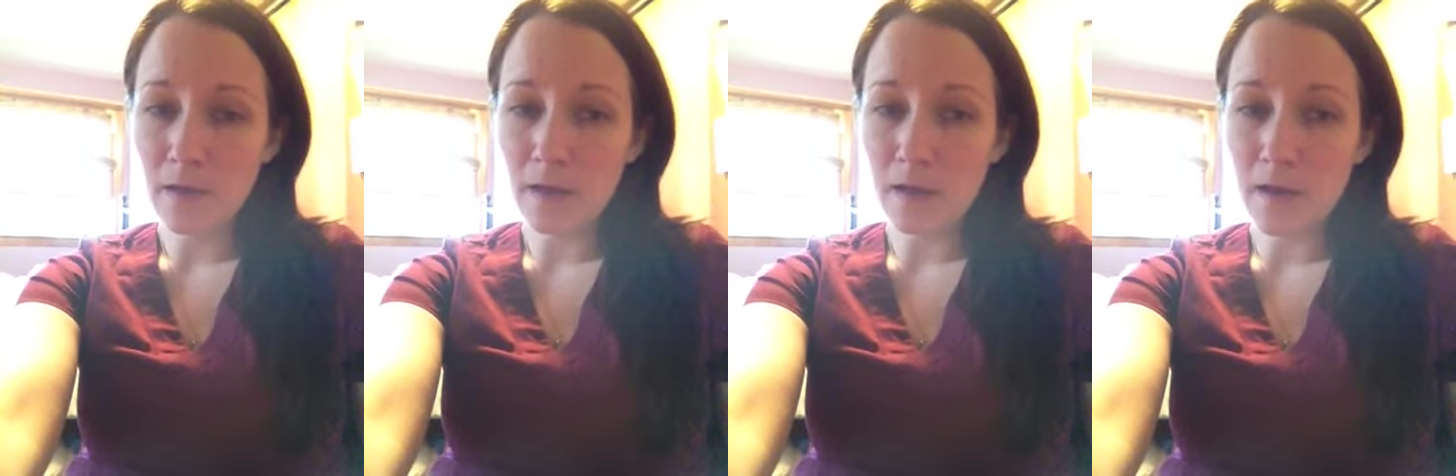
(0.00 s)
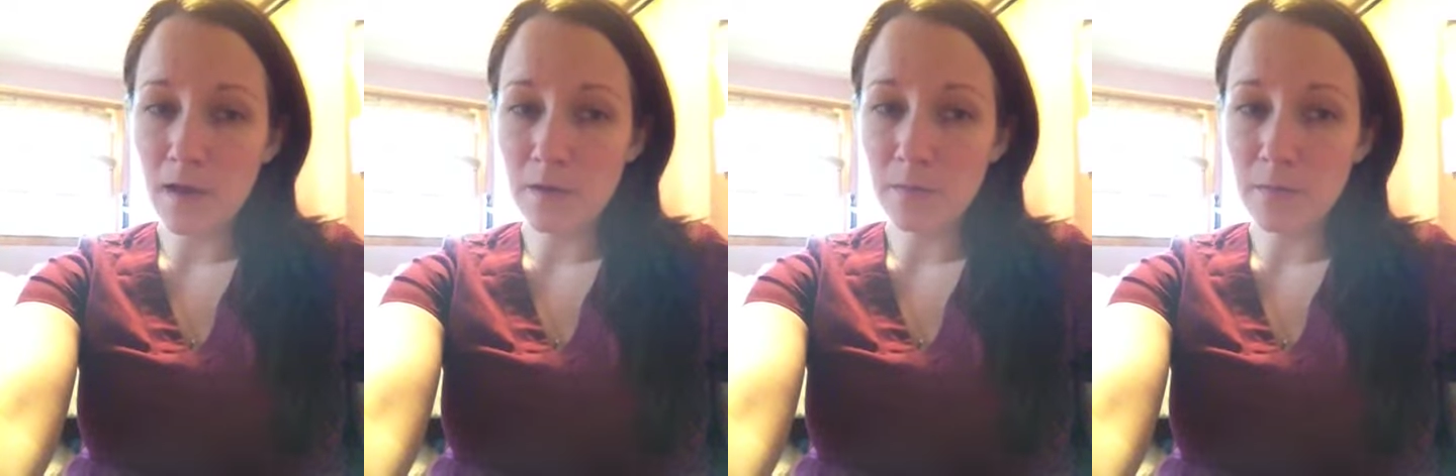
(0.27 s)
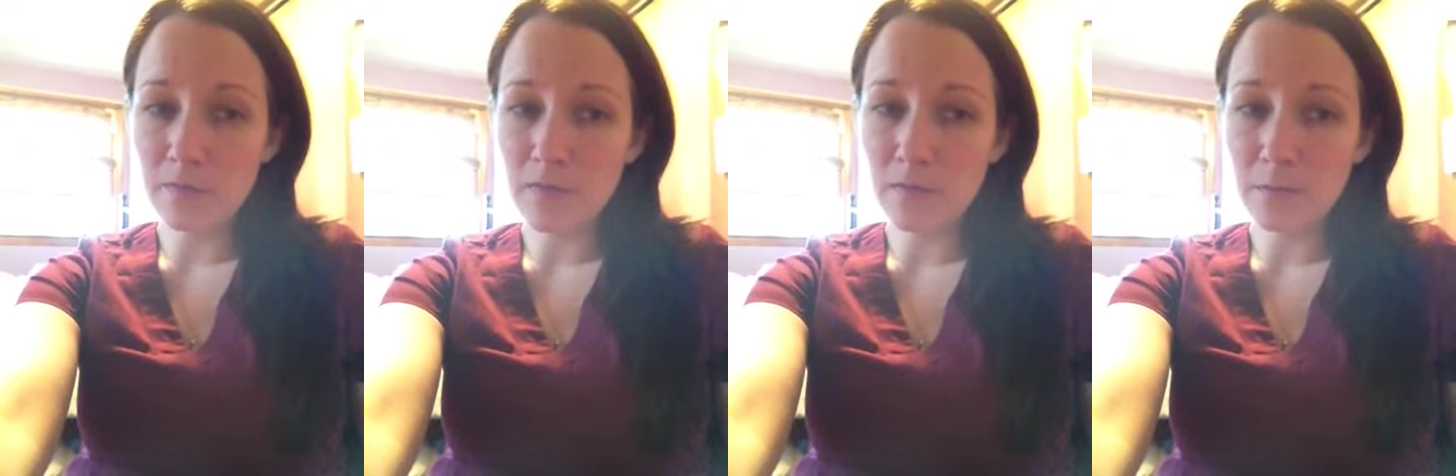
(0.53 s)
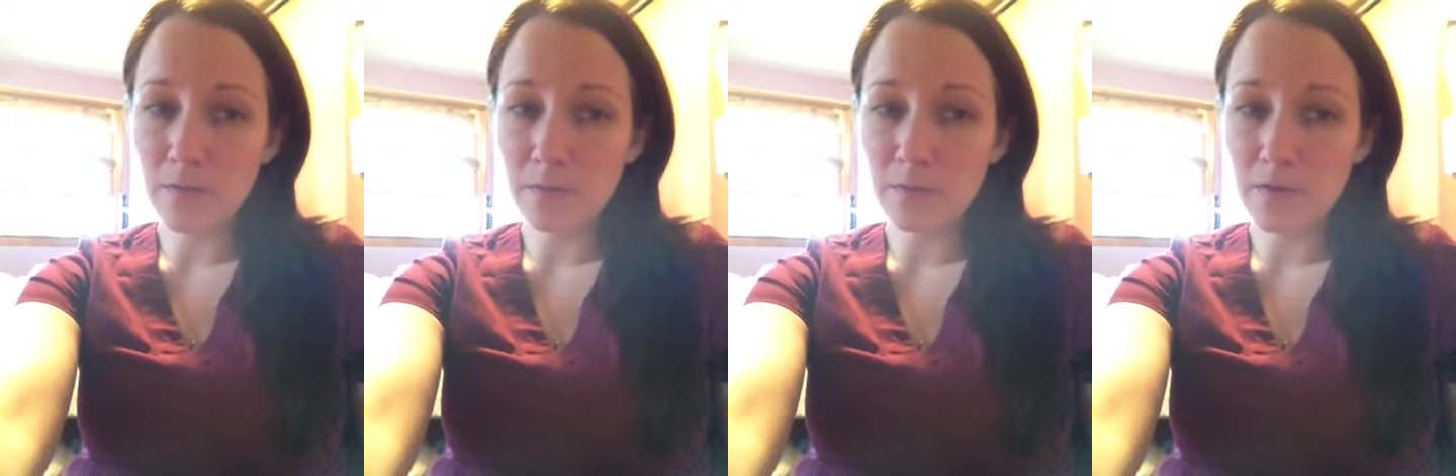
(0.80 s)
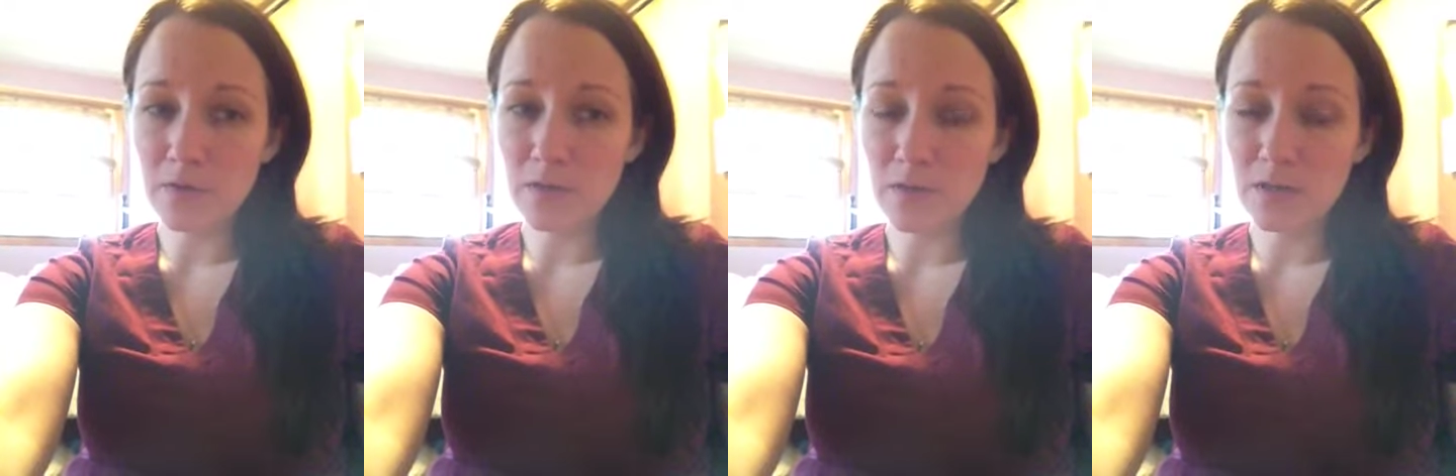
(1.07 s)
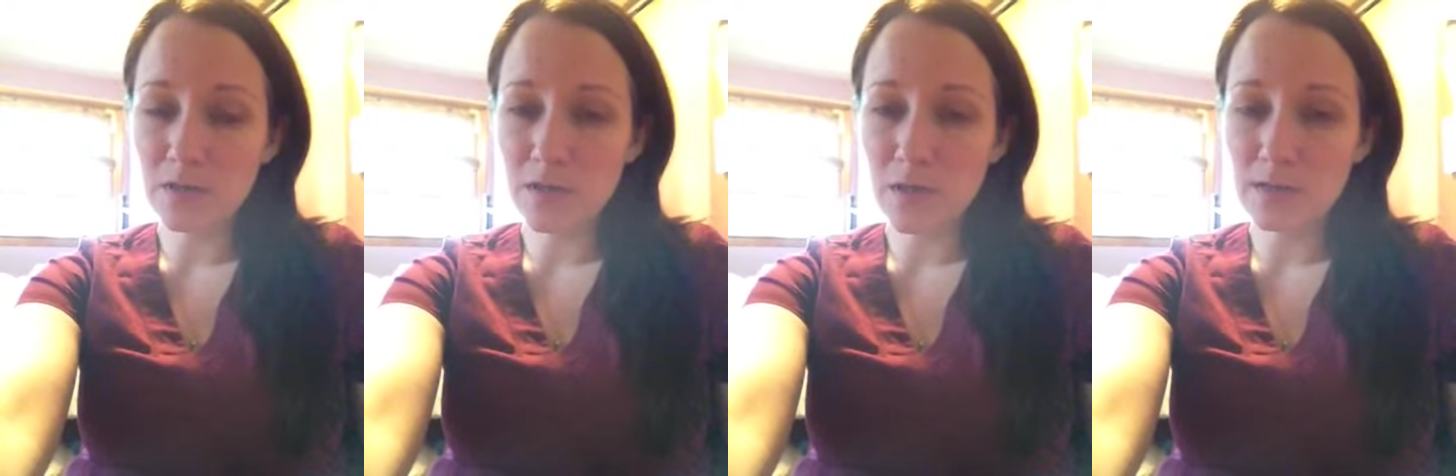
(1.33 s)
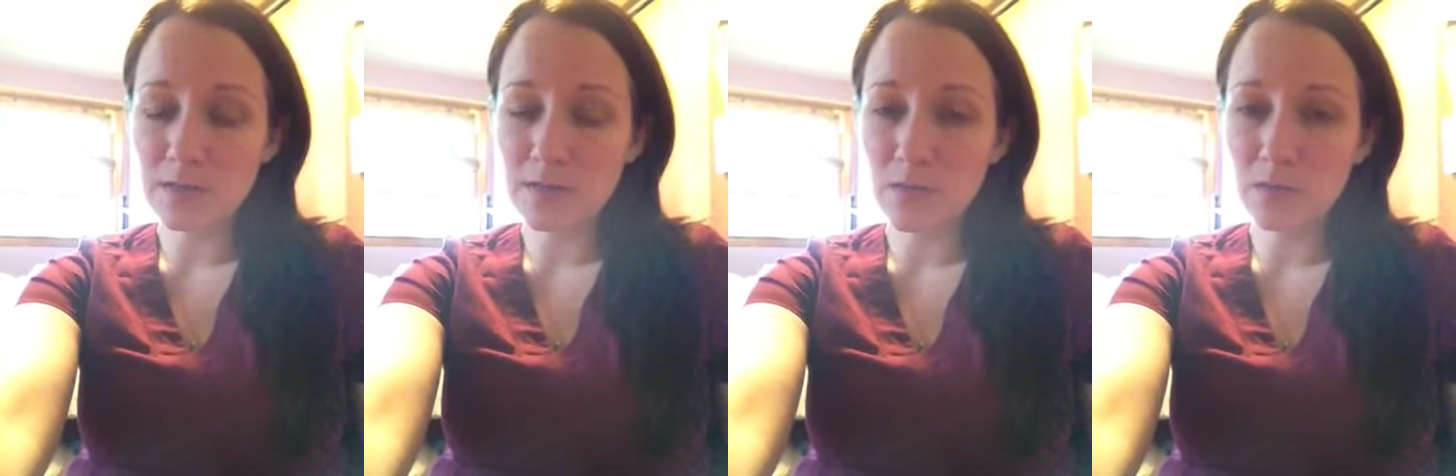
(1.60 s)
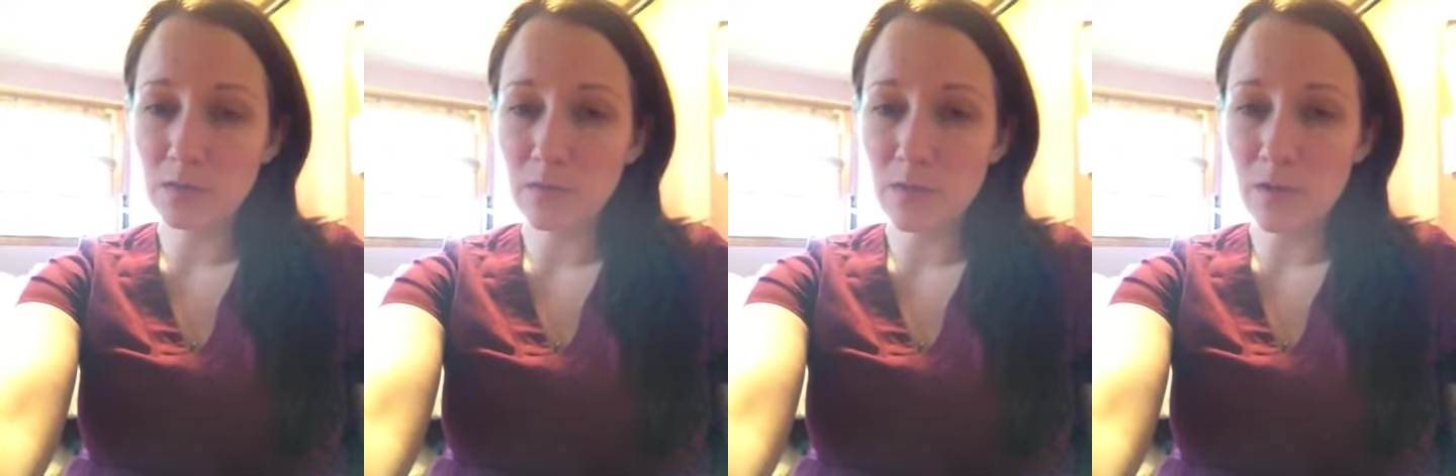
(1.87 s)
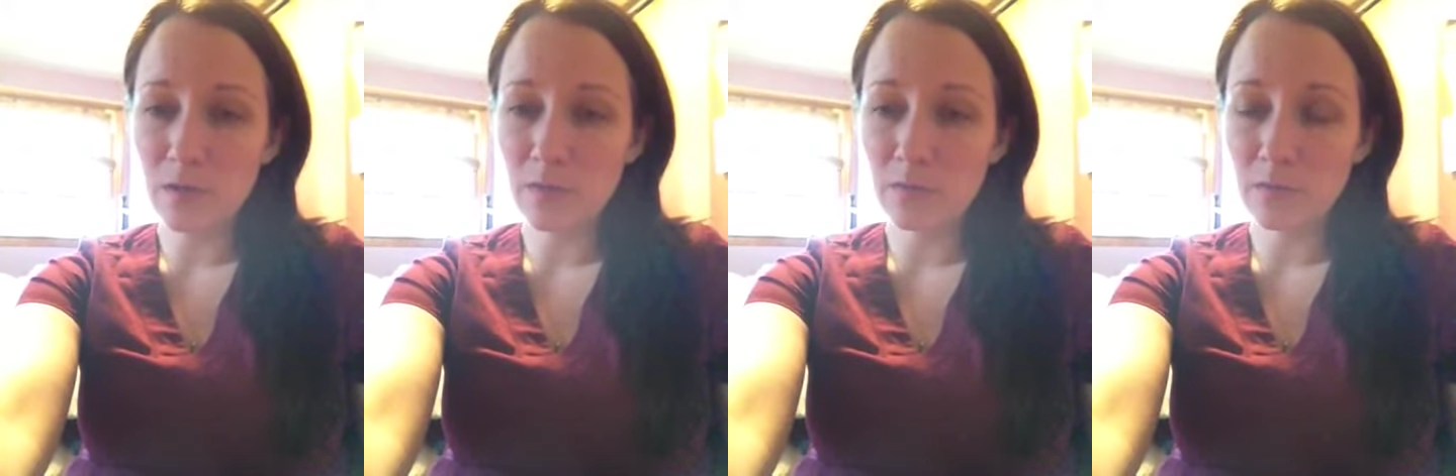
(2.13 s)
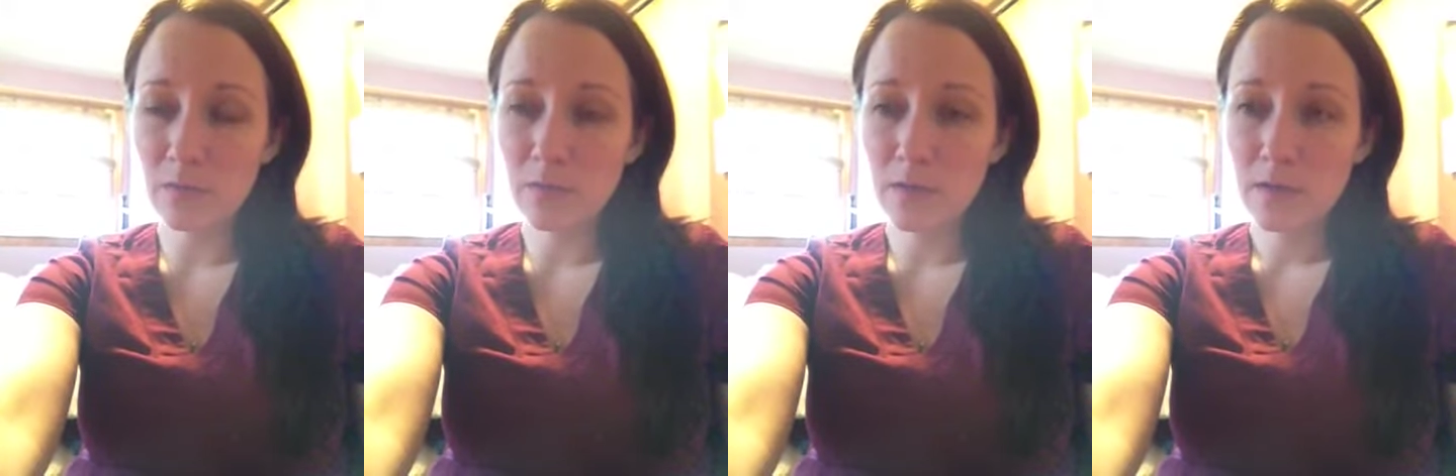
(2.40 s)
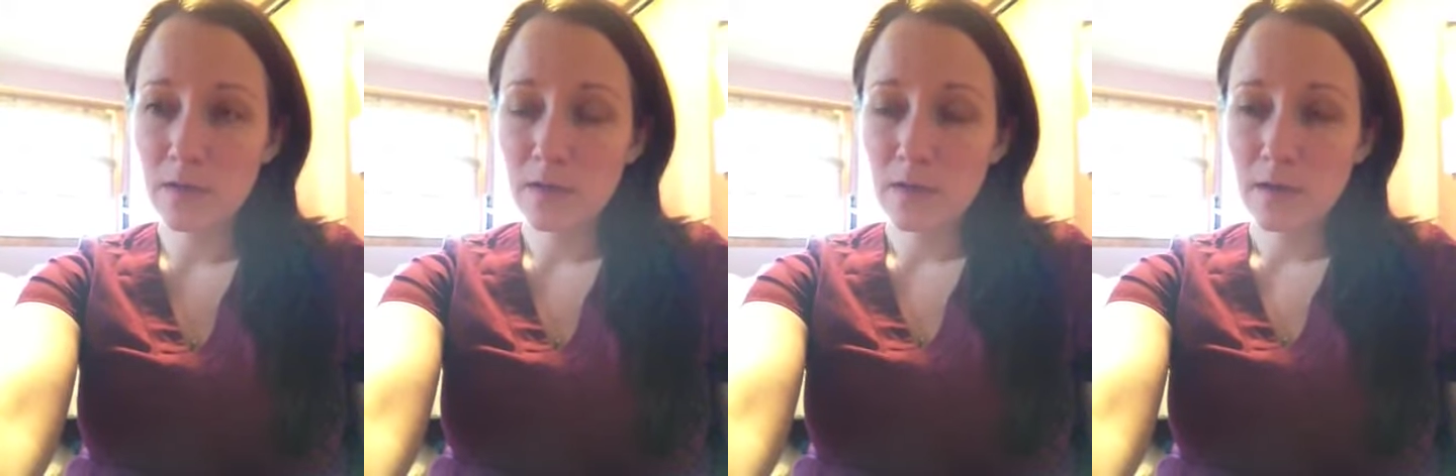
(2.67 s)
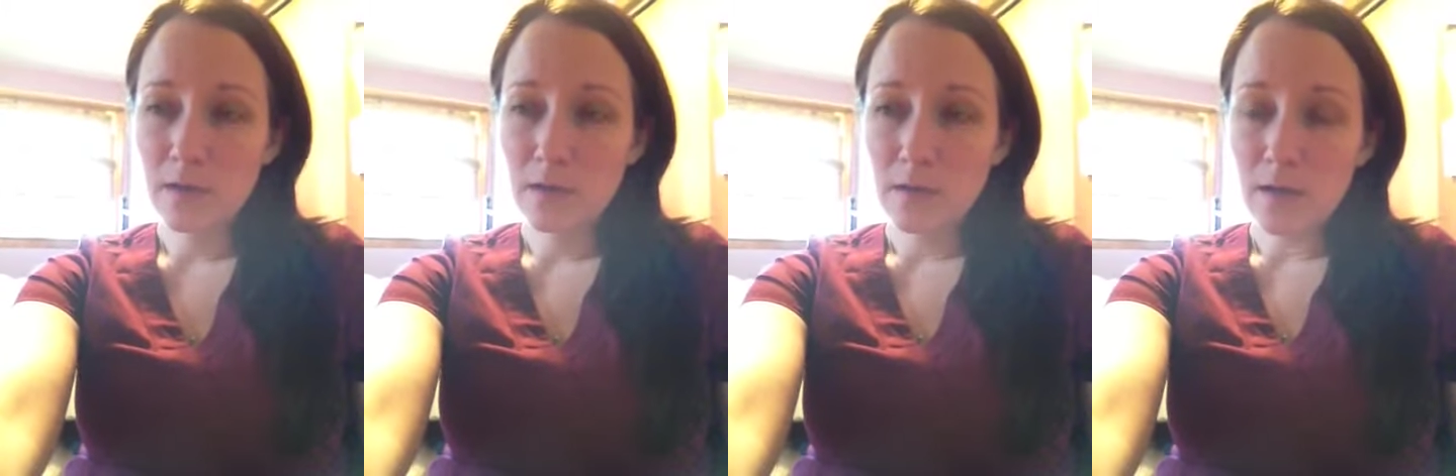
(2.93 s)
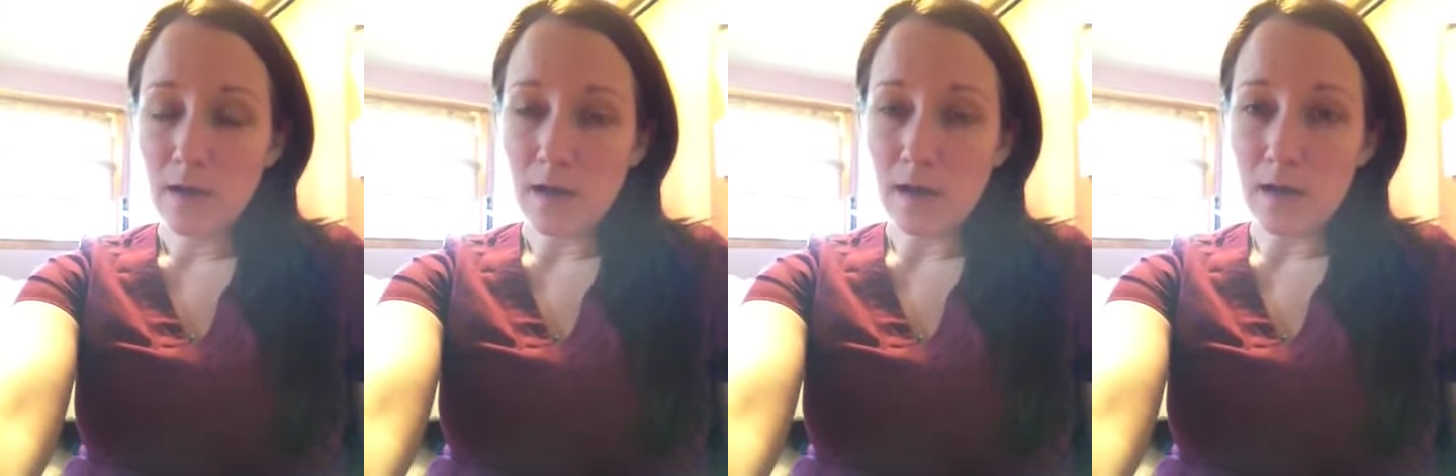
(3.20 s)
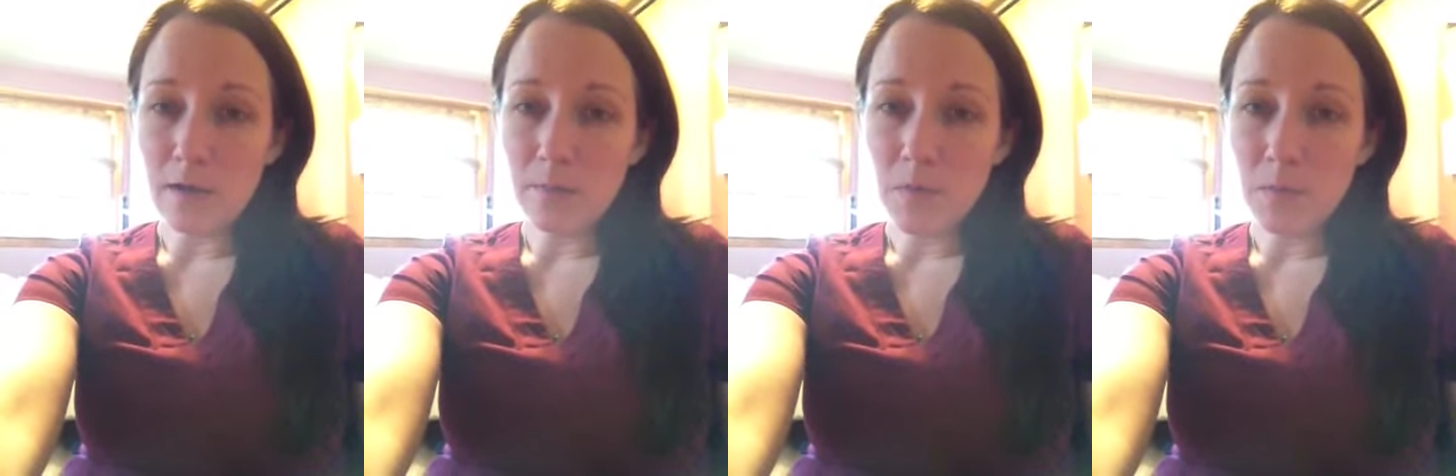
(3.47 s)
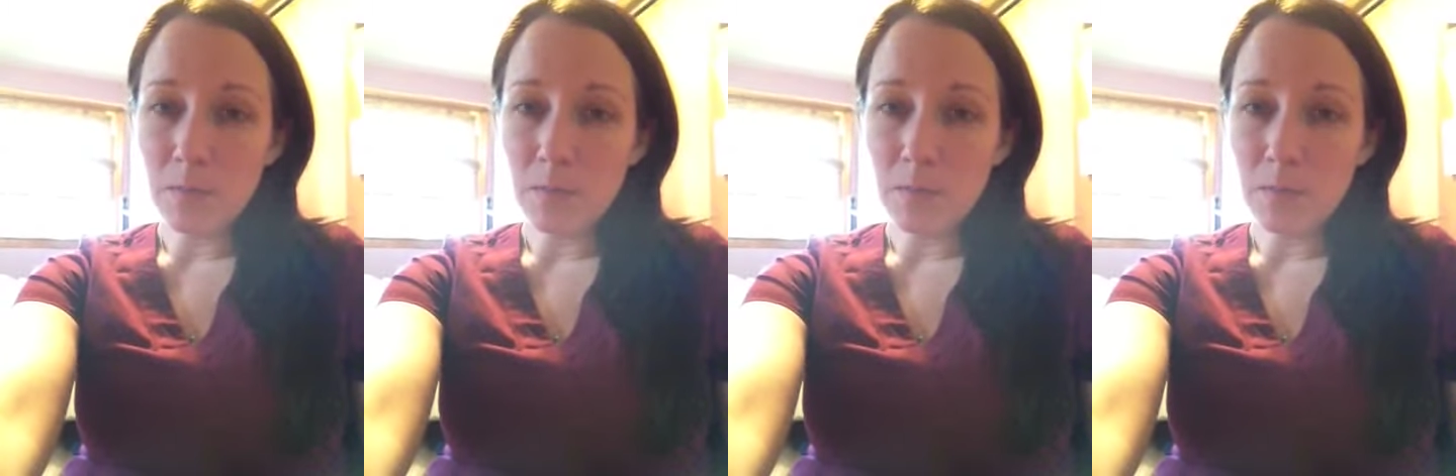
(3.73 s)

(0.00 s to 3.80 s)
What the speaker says: If the blood pressure is too low, you